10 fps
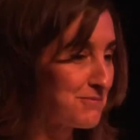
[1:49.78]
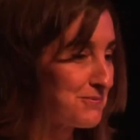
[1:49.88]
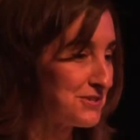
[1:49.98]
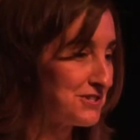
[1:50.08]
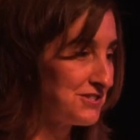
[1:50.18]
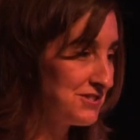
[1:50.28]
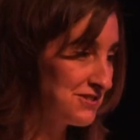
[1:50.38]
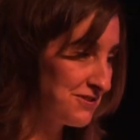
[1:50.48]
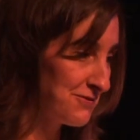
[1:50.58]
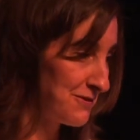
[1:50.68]

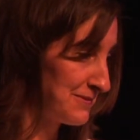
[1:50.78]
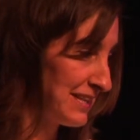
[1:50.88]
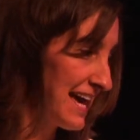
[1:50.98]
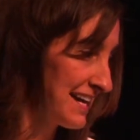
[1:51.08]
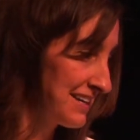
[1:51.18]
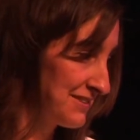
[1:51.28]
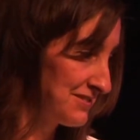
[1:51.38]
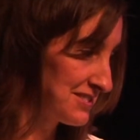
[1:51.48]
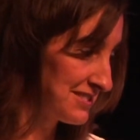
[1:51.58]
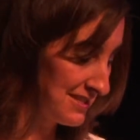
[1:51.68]
bruised from lack of
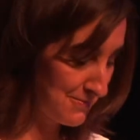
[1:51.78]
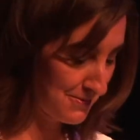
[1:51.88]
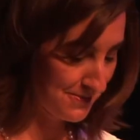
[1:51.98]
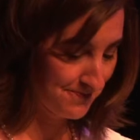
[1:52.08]
sleep